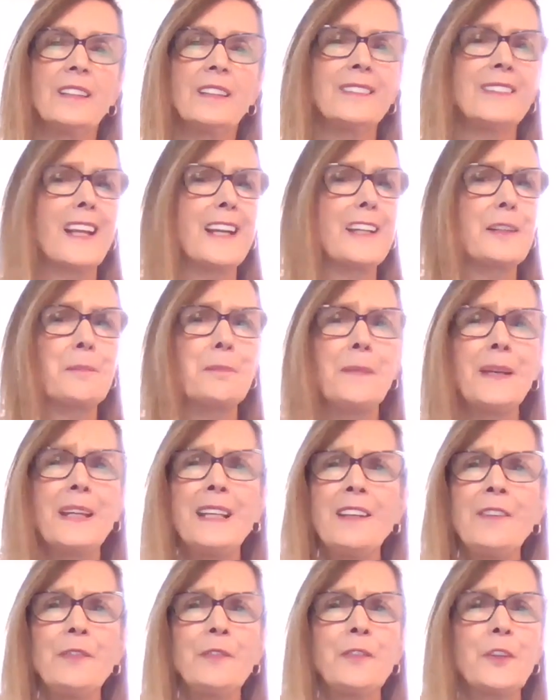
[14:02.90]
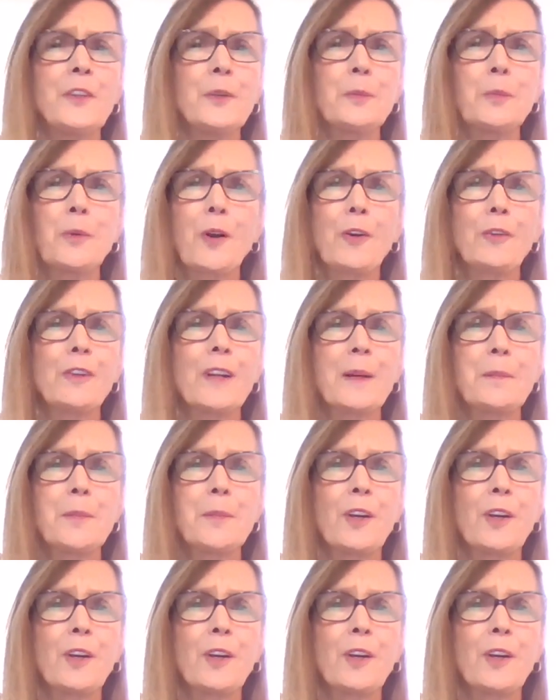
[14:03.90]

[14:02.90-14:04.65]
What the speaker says: like many food program